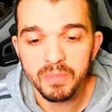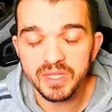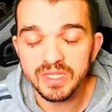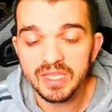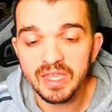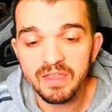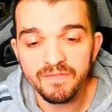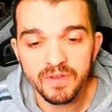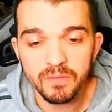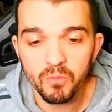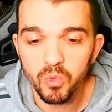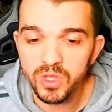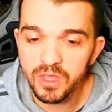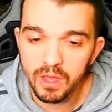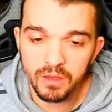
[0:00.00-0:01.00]
but
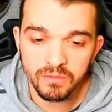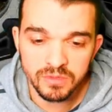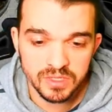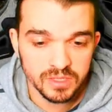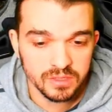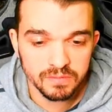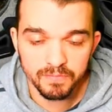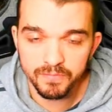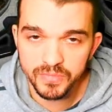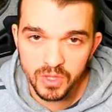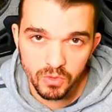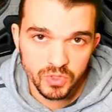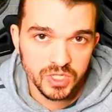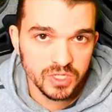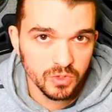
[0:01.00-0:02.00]
even without
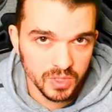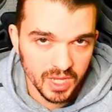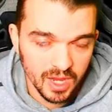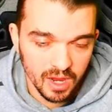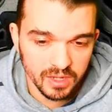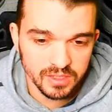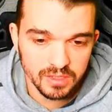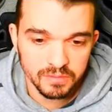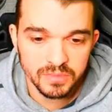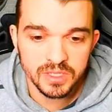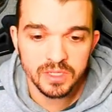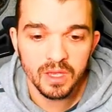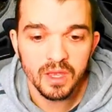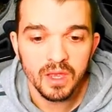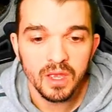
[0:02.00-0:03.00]
those unique
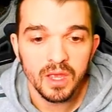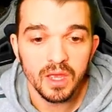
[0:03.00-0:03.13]
items,